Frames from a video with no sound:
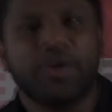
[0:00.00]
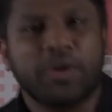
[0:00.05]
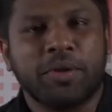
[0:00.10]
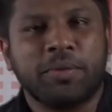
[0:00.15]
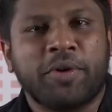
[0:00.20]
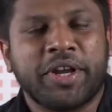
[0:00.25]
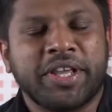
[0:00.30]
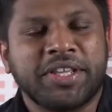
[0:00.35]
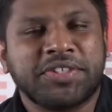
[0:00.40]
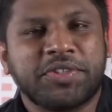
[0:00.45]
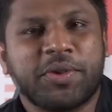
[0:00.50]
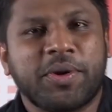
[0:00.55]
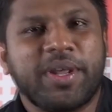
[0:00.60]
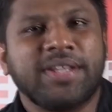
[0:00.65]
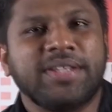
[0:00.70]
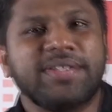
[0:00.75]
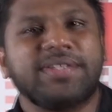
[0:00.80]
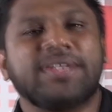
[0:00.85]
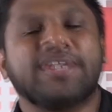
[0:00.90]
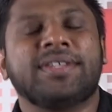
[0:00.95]
morning,
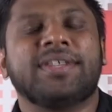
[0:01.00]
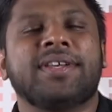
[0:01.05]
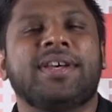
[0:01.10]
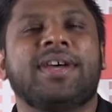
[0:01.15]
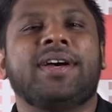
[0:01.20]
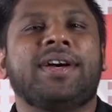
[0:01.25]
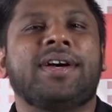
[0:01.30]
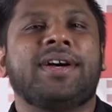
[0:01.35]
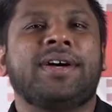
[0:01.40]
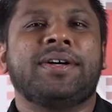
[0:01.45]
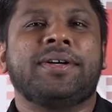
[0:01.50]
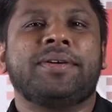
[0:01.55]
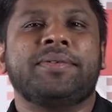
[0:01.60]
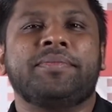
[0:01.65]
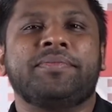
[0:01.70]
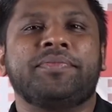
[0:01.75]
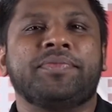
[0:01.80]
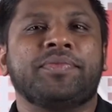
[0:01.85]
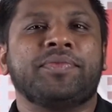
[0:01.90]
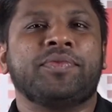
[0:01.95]
students.
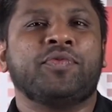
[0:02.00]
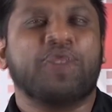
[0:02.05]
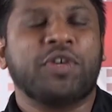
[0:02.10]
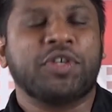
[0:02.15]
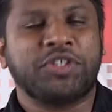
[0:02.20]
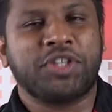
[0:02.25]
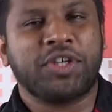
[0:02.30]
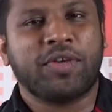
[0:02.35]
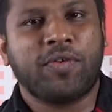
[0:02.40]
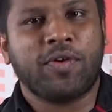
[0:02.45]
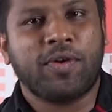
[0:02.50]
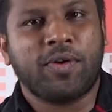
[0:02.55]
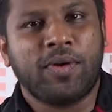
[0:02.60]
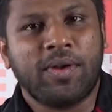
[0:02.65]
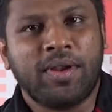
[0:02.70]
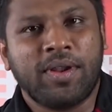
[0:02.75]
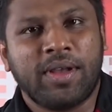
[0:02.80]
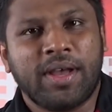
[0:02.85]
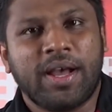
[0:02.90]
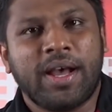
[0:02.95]
First of
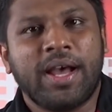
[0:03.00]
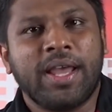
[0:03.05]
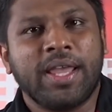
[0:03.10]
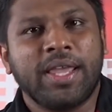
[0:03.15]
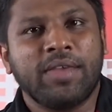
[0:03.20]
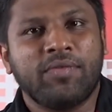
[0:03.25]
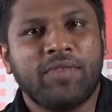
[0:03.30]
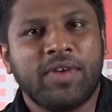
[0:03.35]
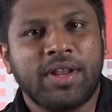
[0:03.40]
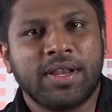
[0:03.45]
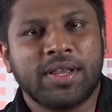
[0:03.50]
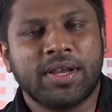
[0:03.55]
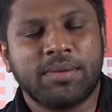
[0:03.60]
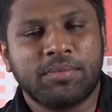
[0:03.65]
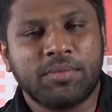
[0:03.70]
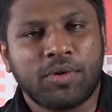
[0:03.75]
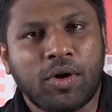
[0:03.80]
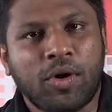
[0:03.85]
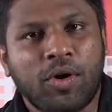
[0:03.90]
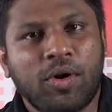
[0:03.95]
all, I
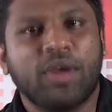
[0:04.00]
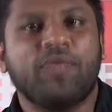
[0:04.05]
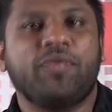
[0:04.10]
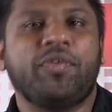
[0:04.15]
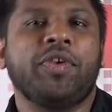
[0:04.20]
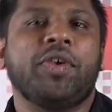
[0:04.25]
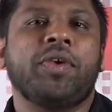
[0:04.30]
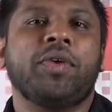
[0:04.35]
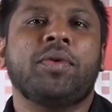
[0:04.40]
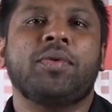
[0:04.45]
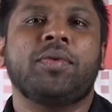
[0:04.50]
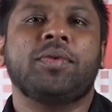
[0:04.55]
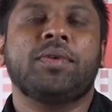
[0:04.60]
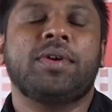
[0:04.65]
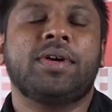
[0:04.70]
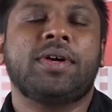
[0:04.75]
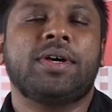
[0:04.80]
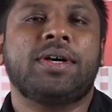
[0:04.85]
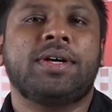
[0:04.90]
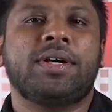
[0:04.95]
welcome all of you
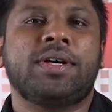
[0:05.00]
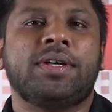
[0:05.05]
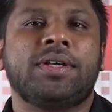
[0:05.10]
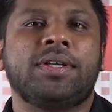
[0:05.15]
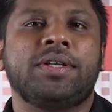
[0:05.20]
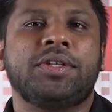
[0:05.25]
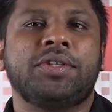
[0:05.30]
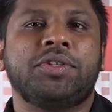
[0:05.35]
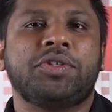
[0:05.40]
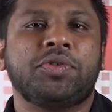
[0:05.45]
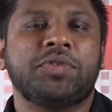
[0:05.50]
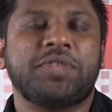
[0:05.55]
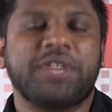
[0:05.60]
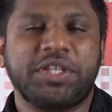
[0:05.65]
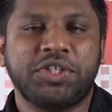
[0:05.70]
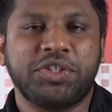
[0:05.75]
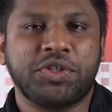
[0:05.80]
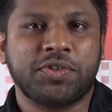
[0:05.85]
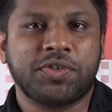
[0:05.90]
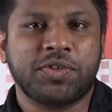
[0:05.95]
to
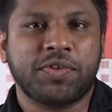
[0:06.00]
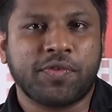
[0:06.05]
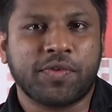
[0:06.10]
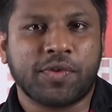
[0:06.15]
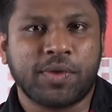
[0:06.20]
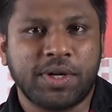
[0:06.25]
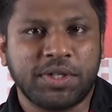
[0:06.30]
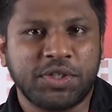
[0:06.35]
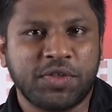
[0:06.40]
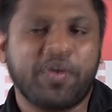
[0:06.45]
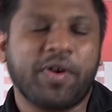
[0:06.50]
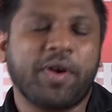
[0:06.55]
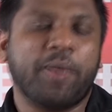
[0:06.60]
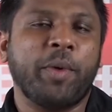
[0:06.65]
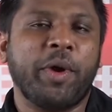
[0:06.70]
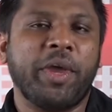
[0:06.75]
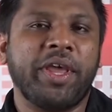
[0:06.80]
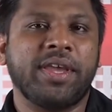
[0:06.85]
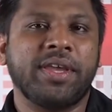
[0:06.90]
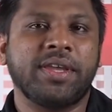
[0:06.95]
St. Joseph College of
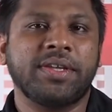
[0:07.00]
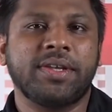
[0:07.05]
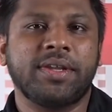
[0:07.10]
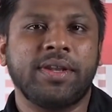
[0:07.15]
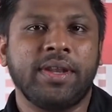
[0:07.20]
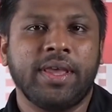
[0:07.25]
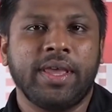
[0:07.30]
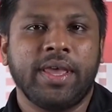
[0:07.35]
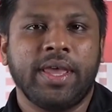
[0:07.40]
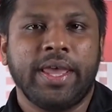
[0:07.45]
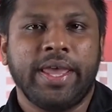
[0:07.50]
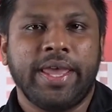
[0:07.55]
Communication.